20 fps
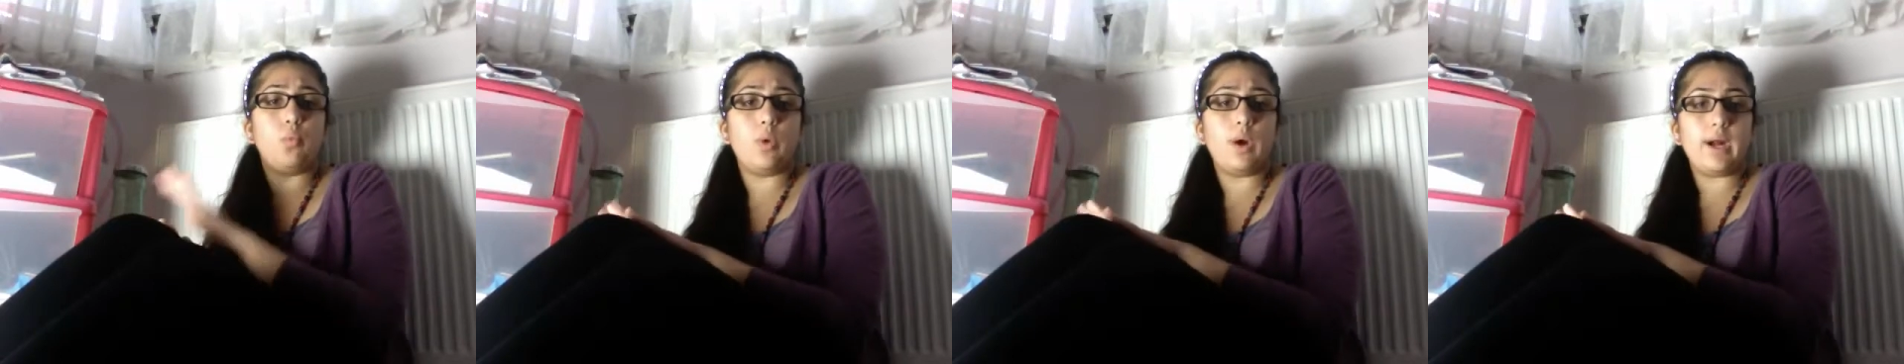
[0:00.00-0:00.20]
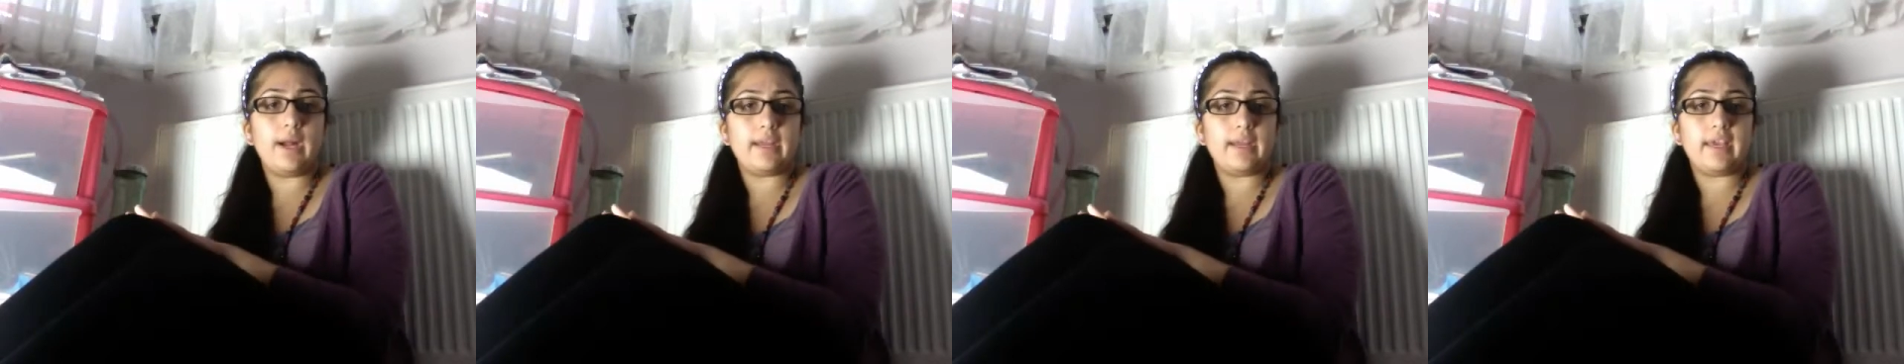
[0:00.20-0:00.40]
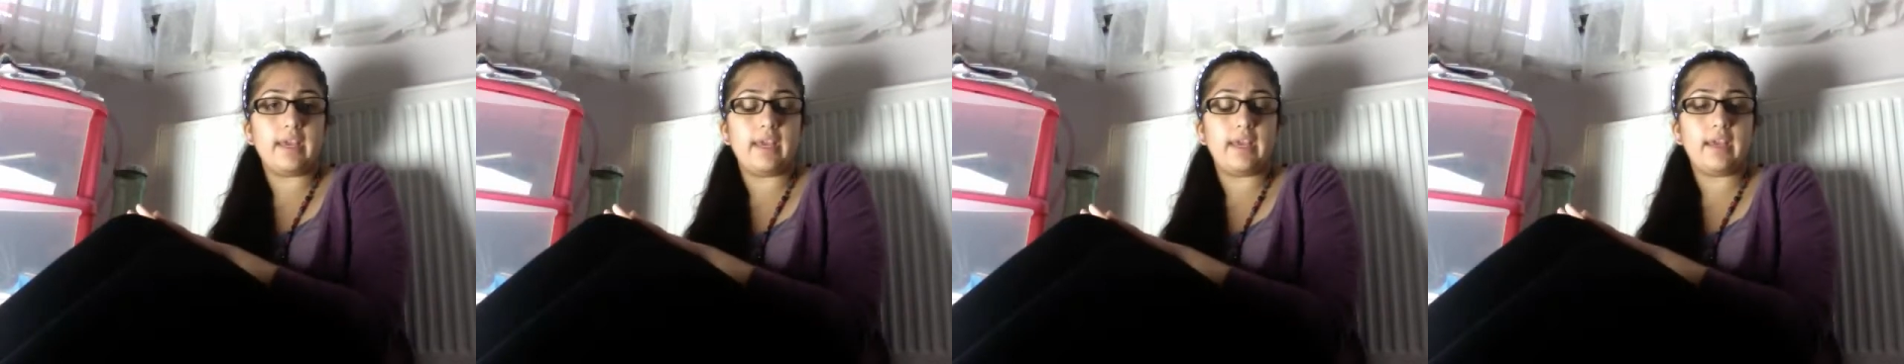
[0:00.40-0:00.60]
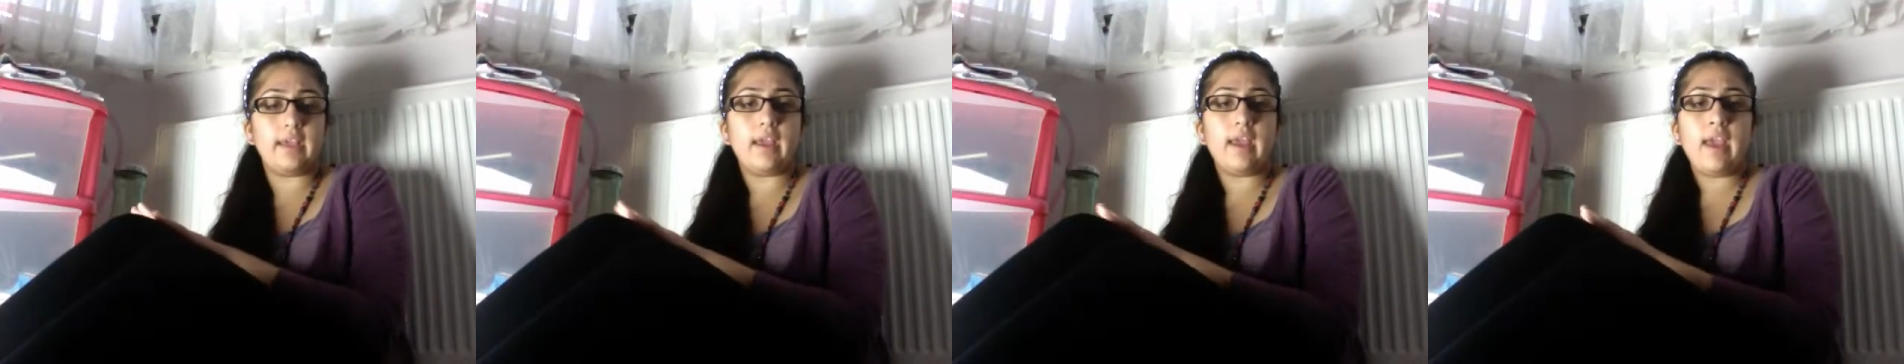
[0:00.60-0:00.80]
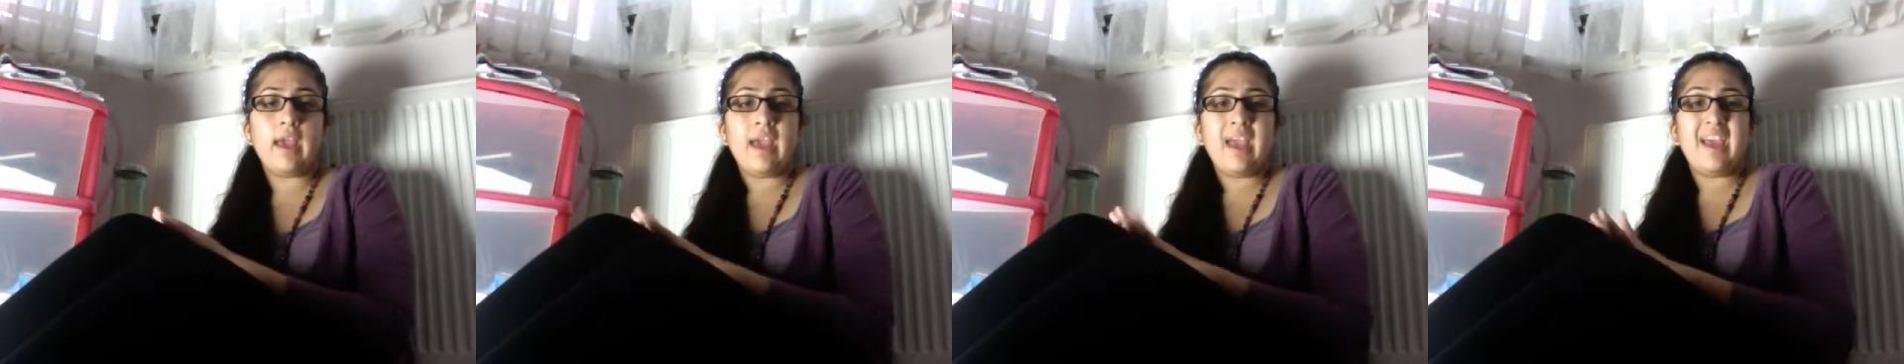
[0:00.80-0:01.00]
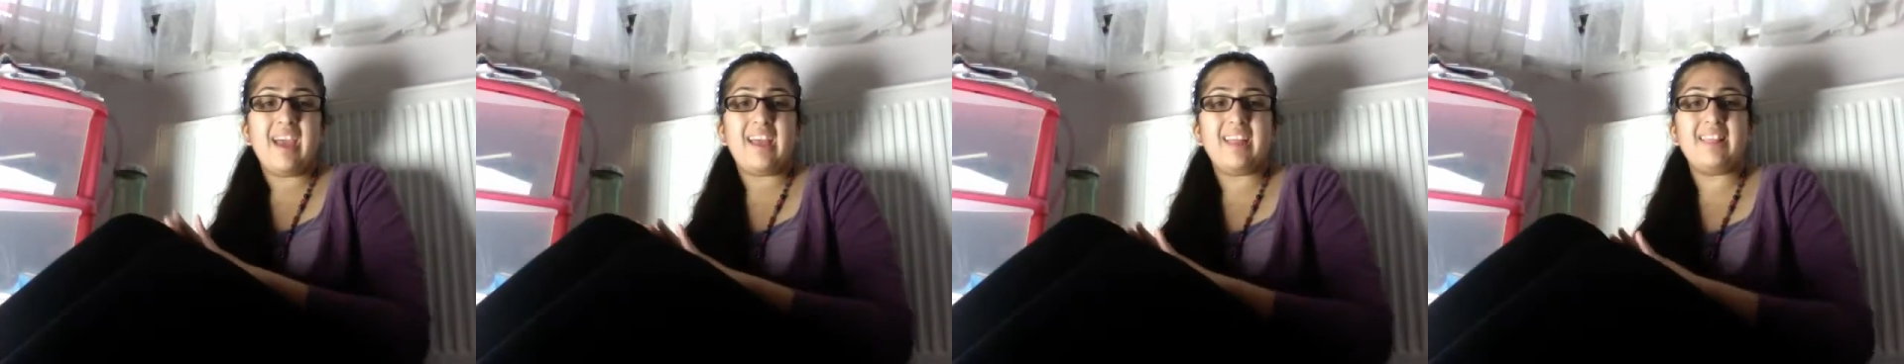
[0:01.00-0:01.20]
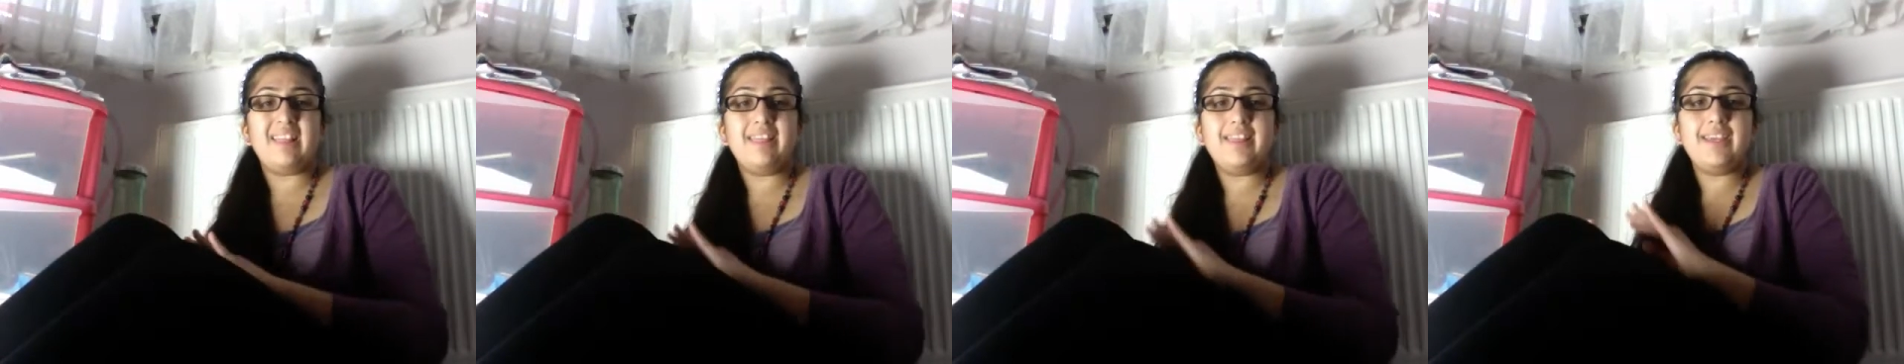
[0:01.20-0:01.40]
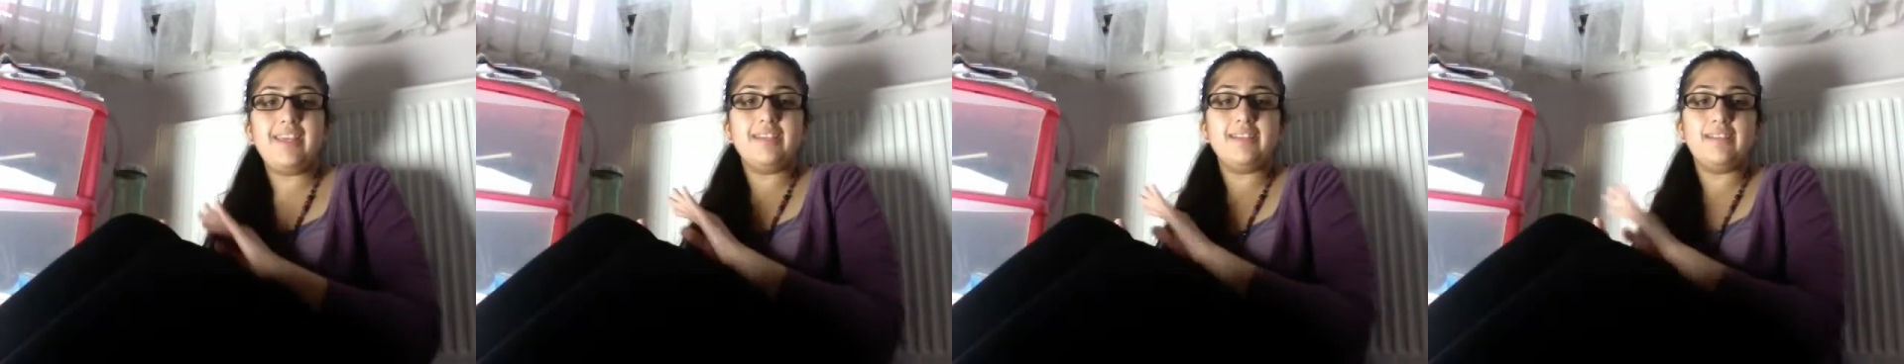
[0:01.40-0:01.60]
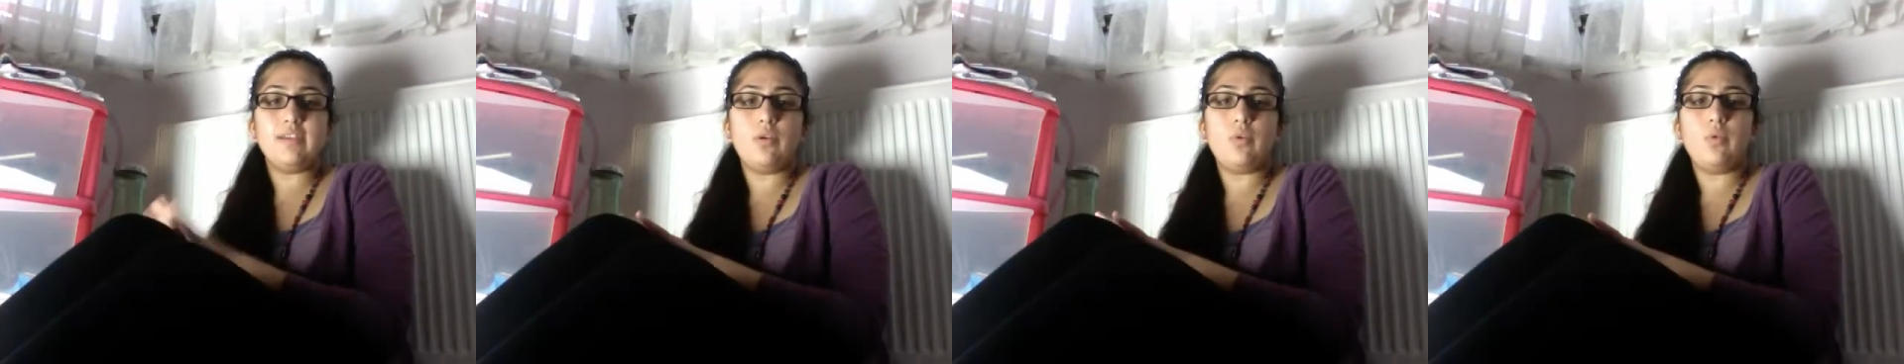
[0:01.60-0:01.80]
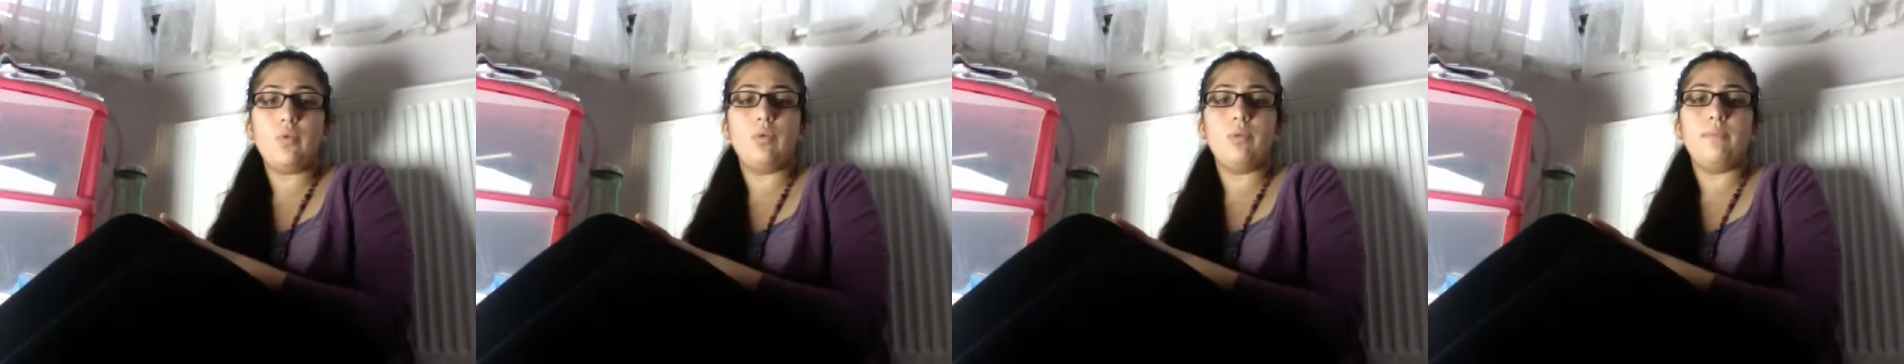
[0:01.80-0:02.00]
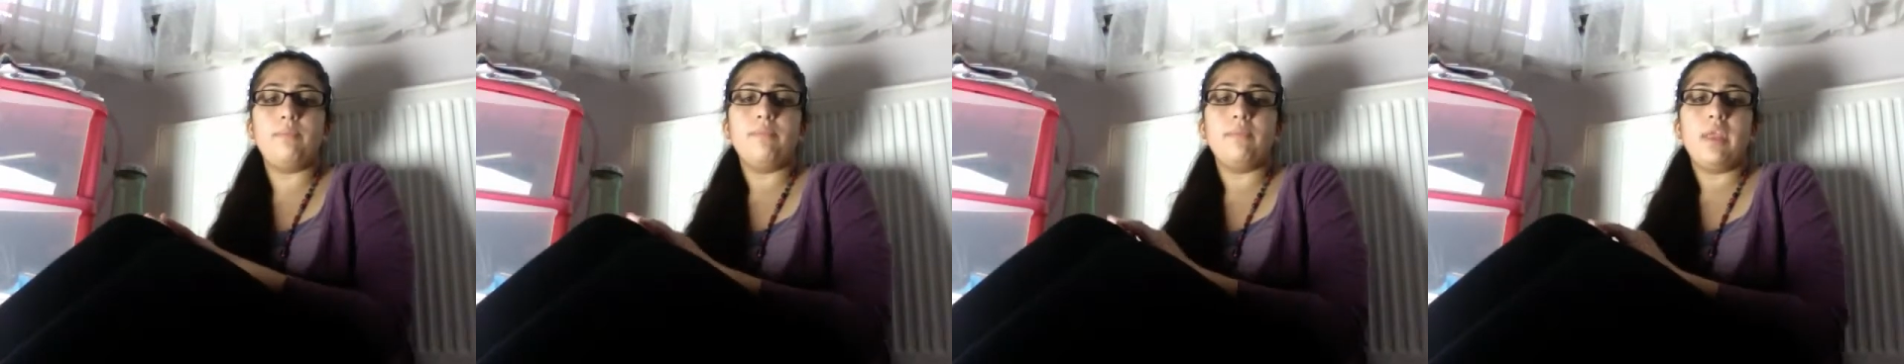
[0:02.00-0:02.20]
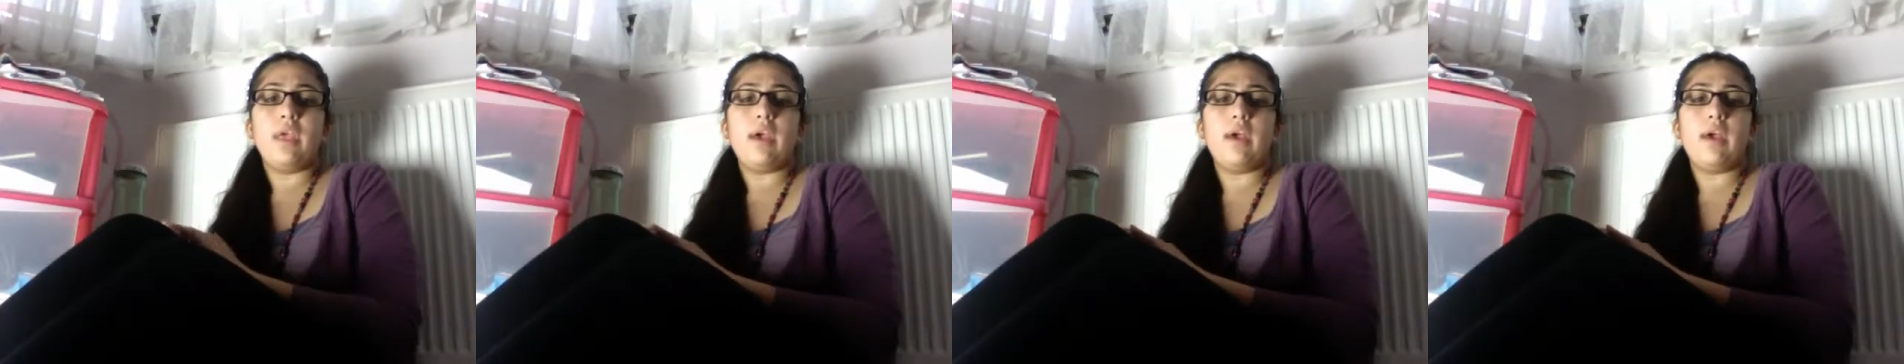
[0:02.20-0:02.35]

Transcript: working. And these are all,